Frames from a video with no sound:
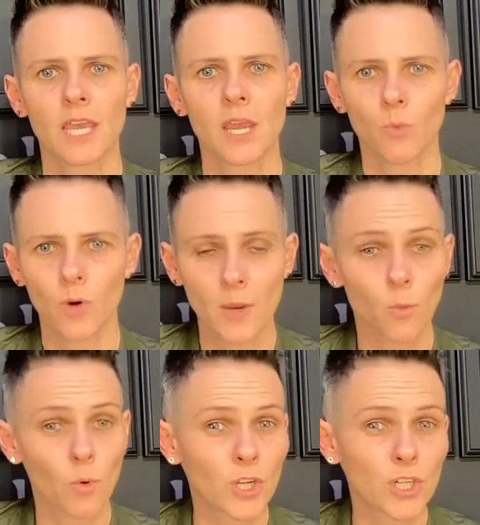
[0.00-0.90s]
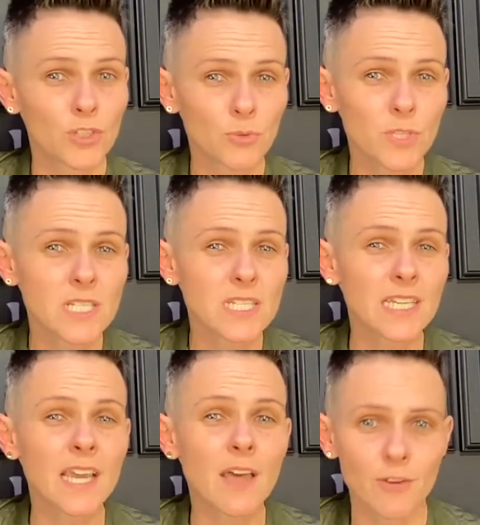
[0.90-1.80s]
And, and we're going to do this
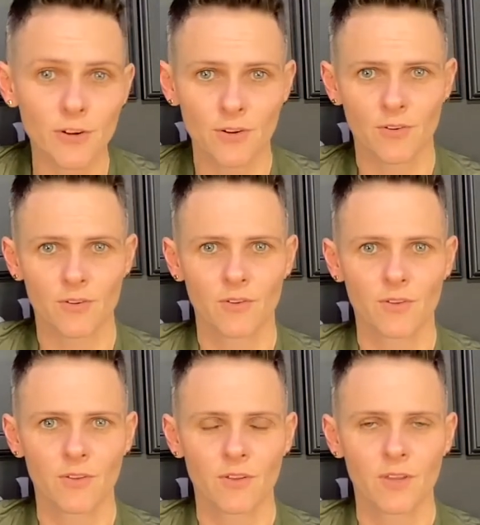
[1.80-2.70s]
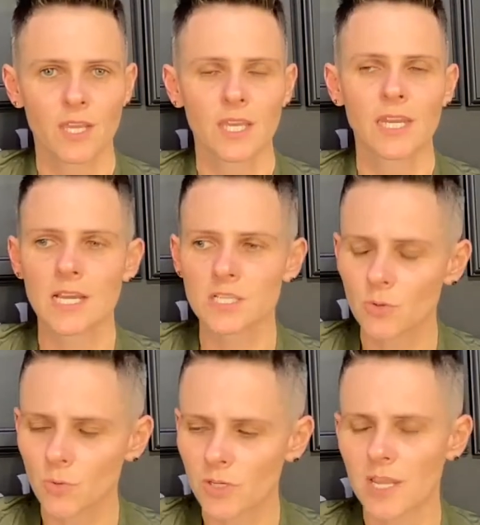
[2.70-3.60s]
together. And he asked
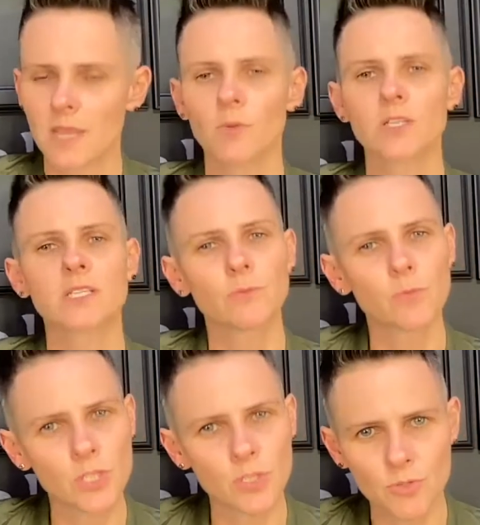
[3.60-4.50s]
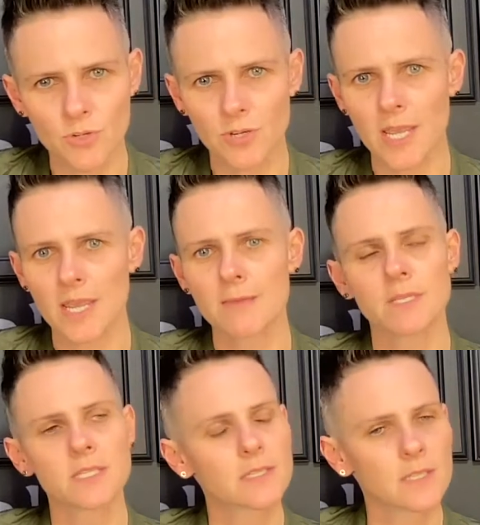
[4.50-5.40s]
her what her name was and would use her name
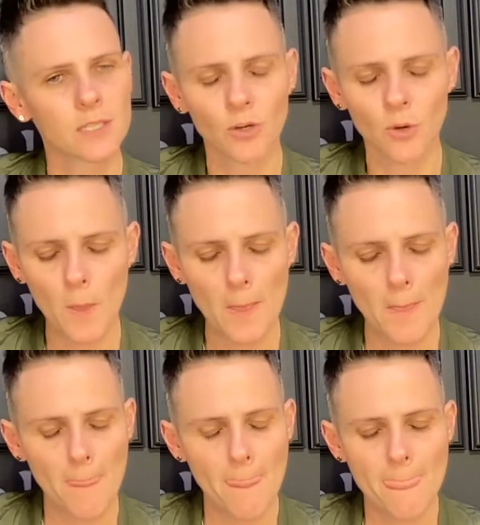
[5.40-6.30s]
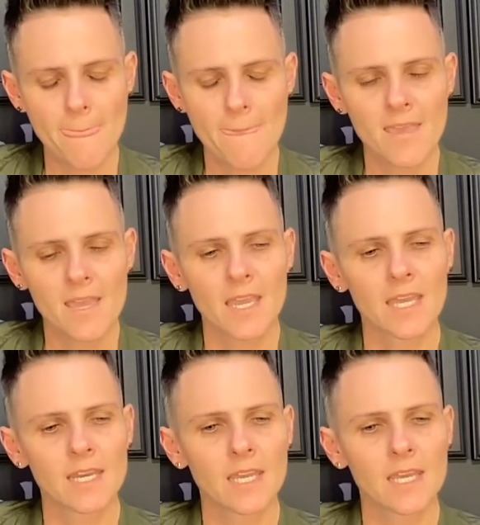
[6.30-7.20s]
and, you know,
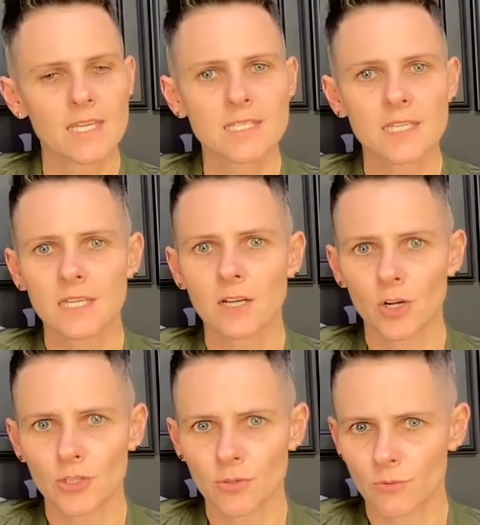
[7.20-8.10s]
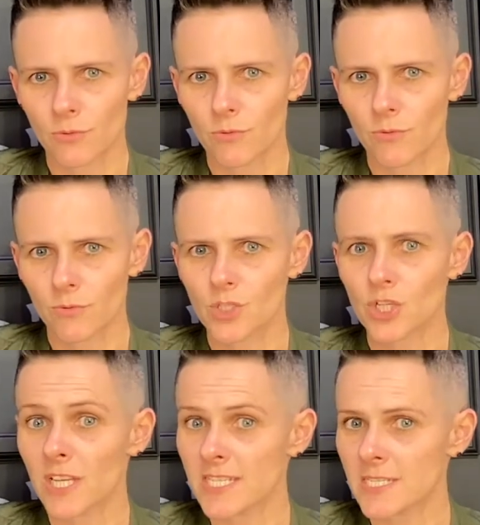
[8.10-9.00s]
and, and I said, Are you,
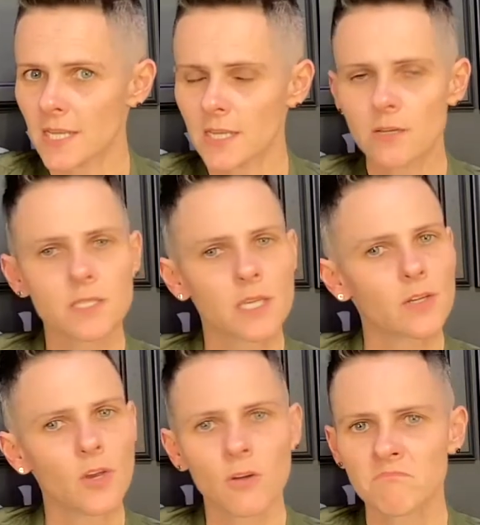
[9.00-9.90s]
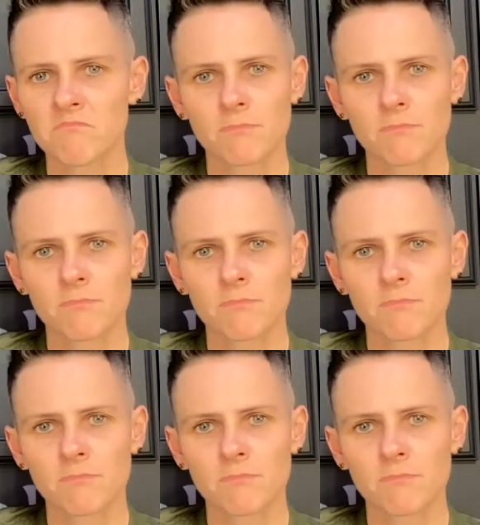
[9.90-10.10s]
should I stay here? He's like, No,